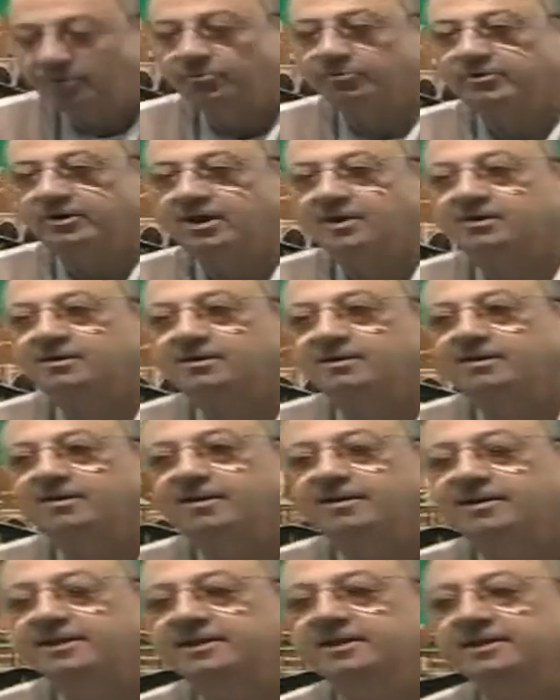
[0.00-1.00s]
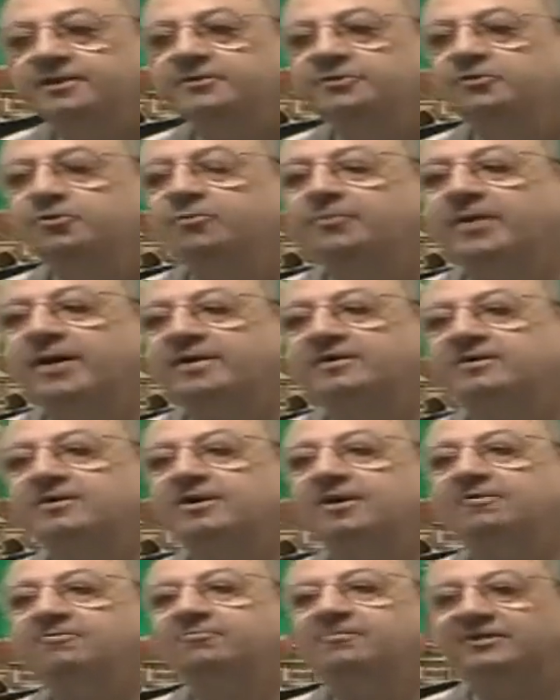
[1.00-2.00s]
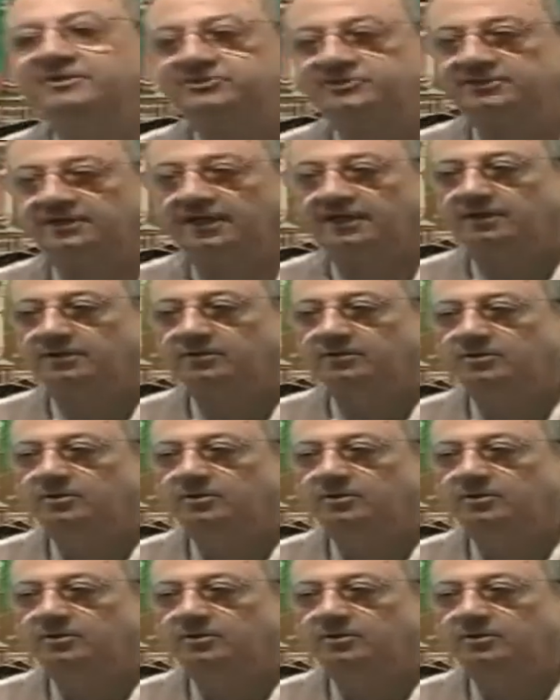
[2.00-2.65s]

We are learning a new pattern of masdar.